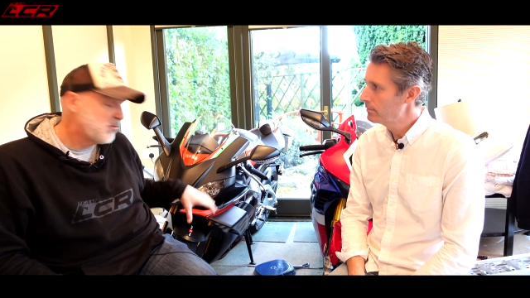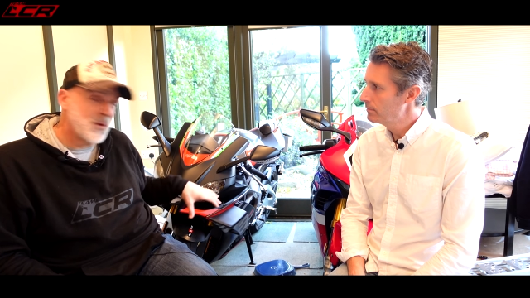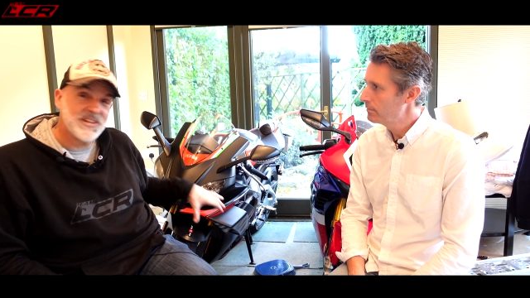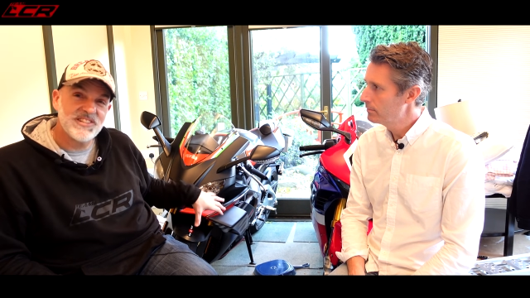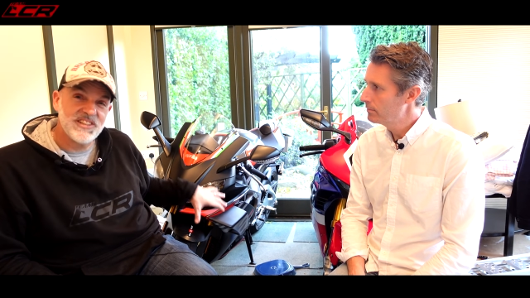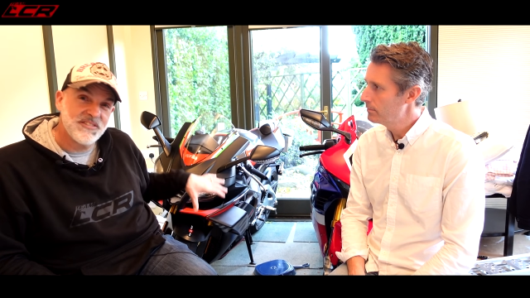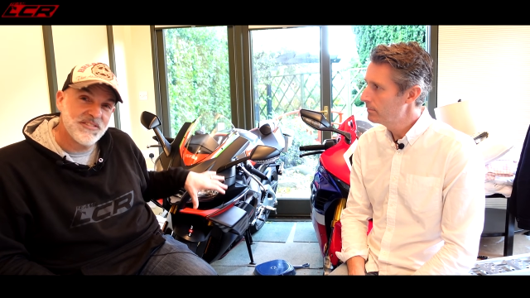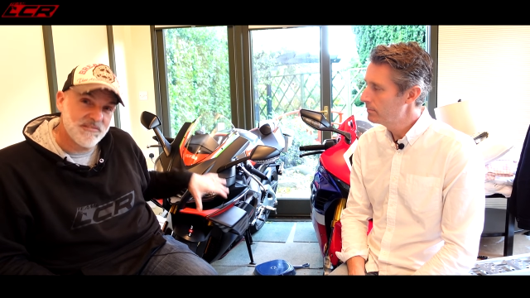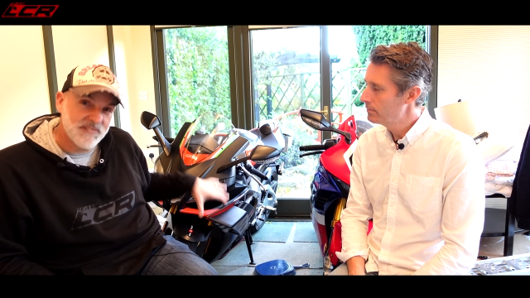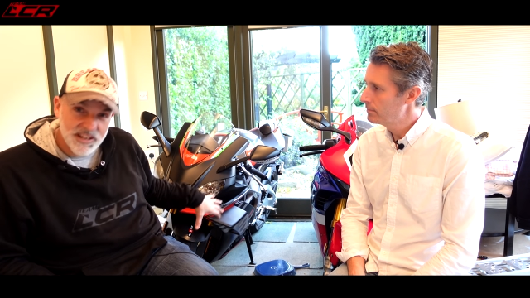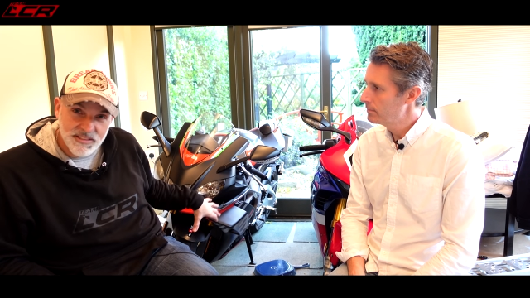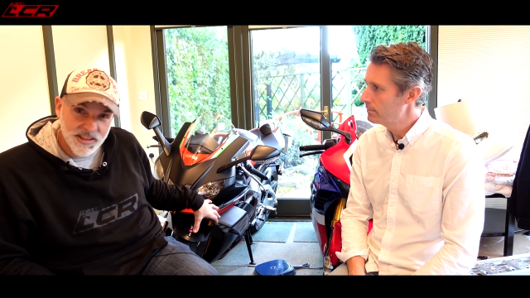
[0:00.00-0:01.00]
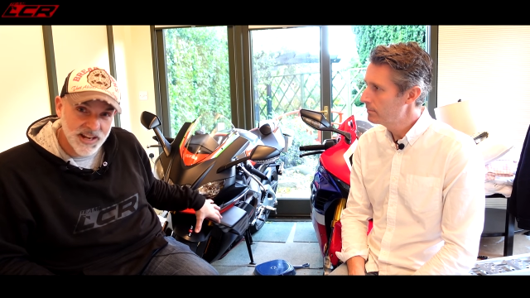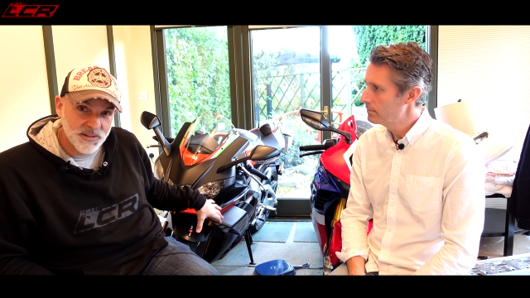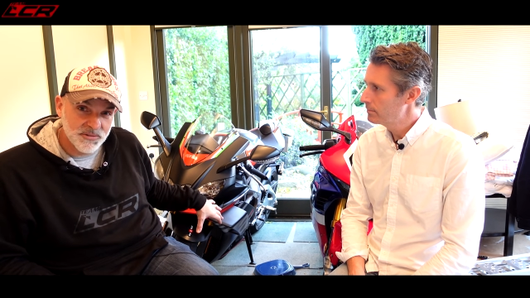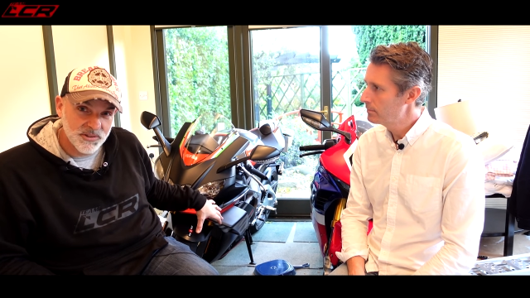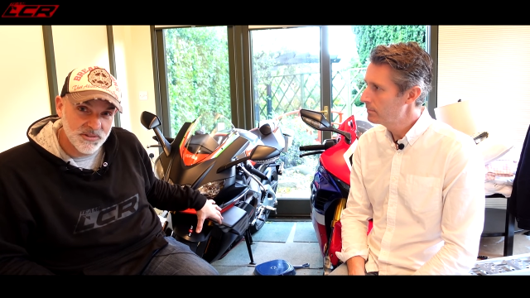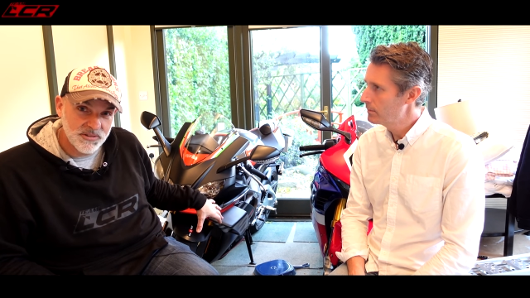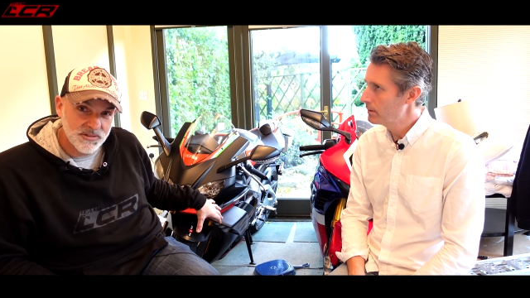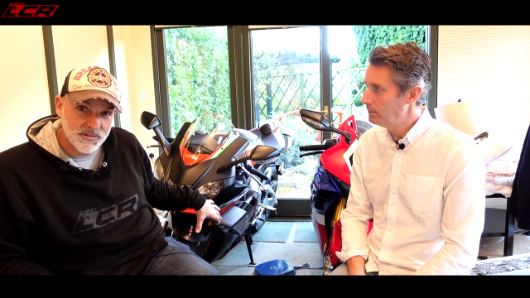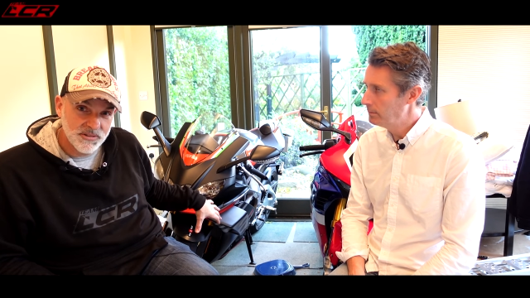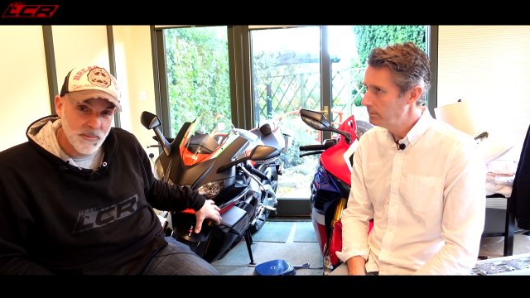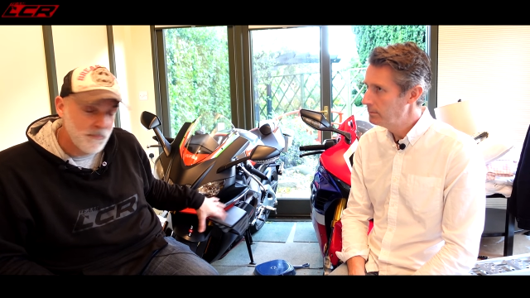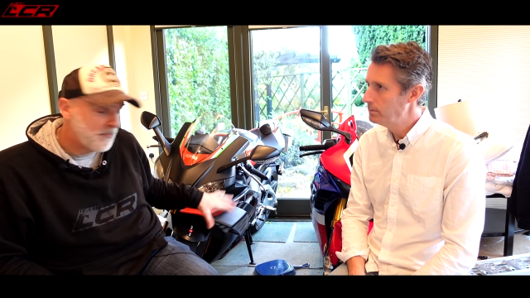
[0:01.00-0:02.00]
Speaker 1: 23,000
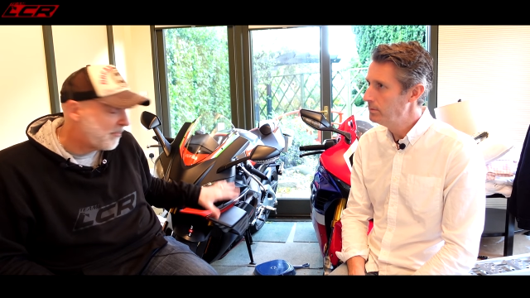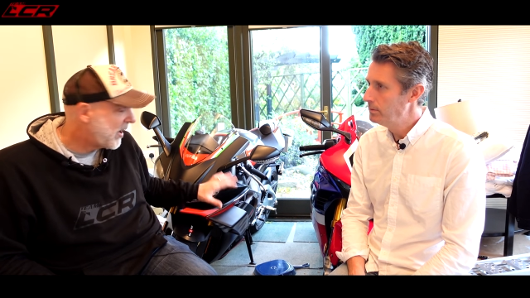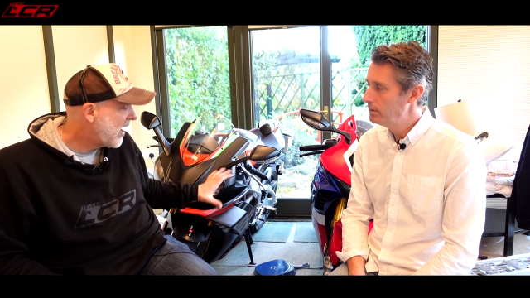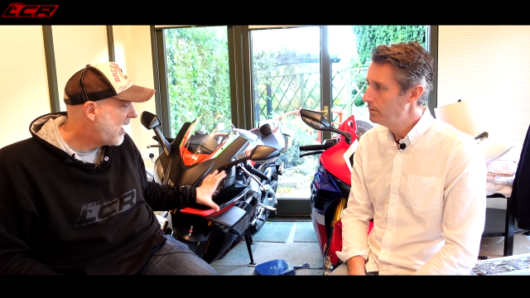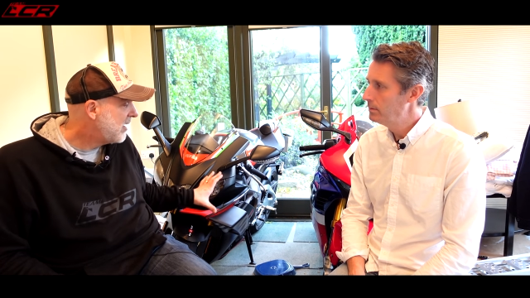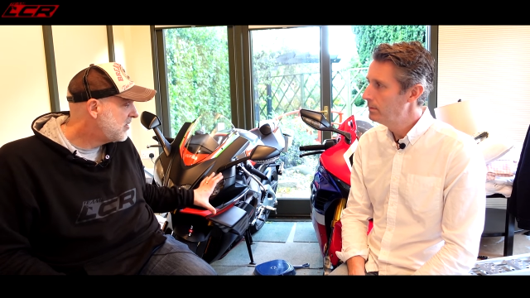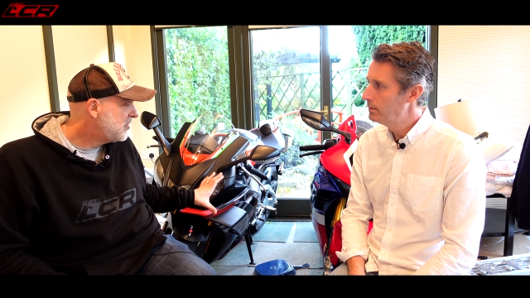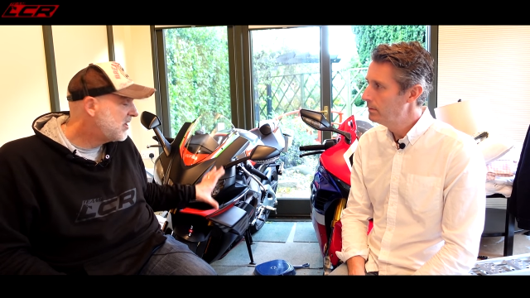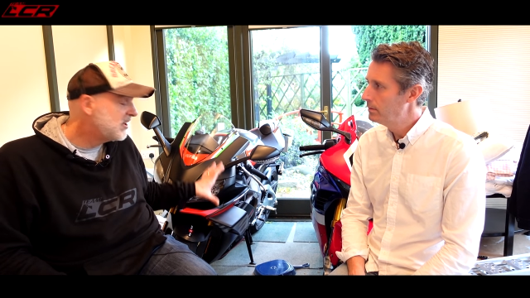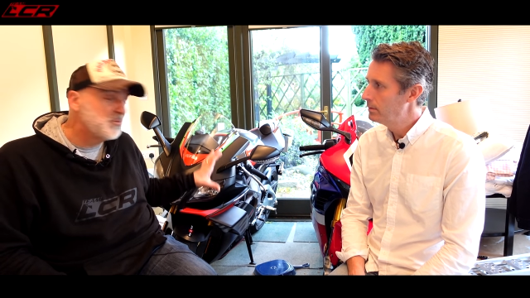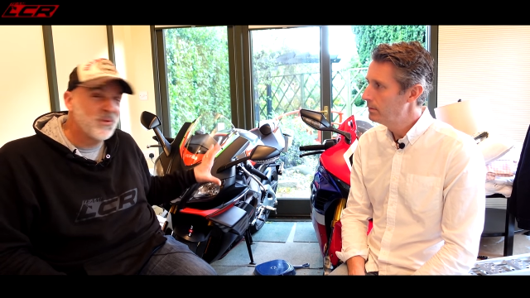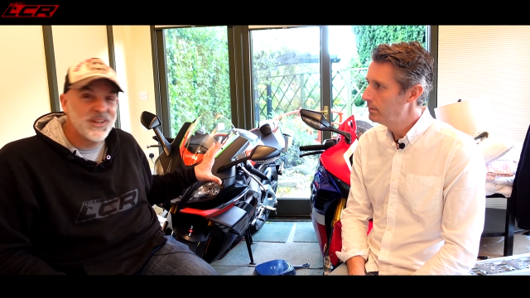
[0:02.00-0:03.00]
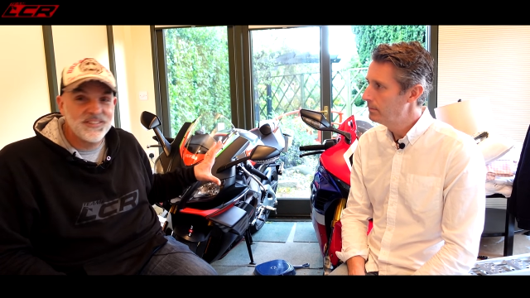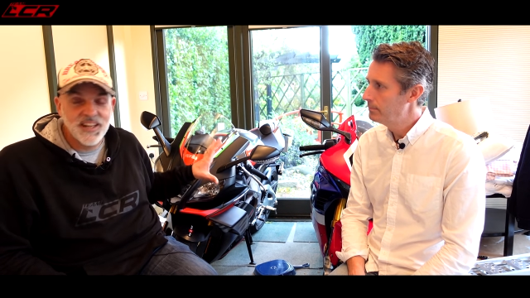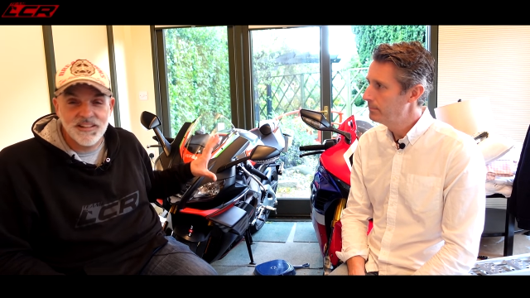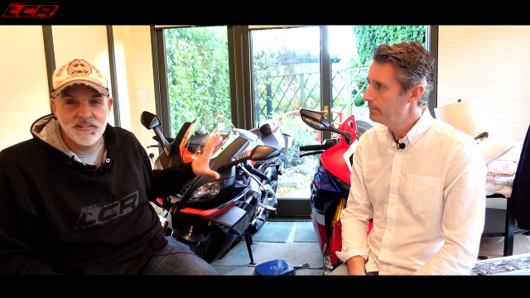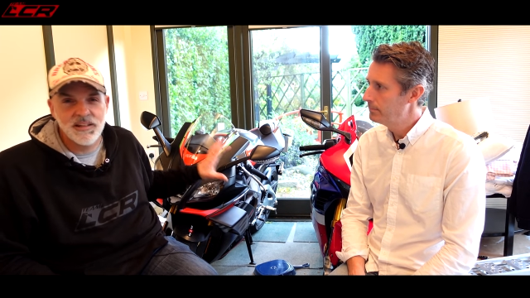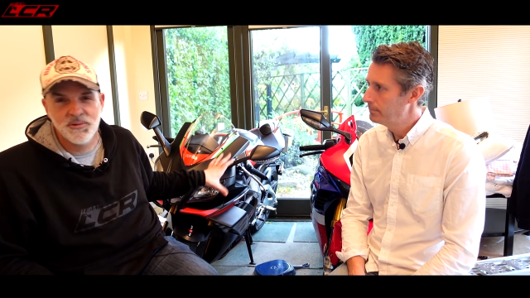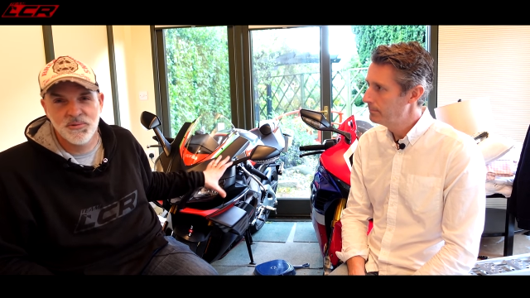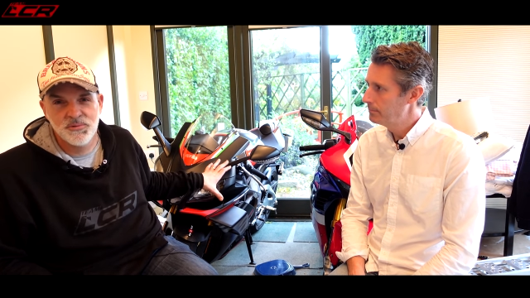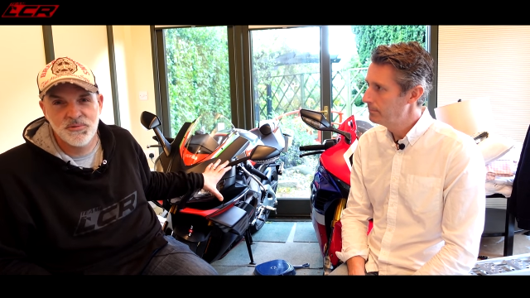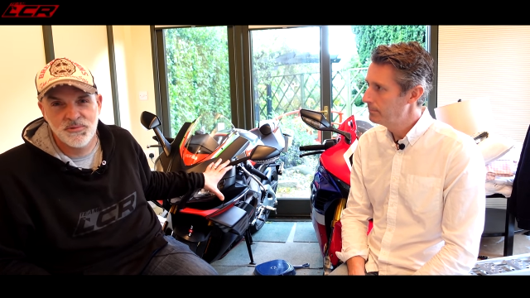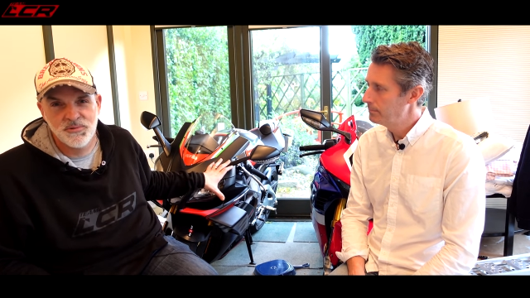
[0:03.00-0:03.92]
but you can always get deals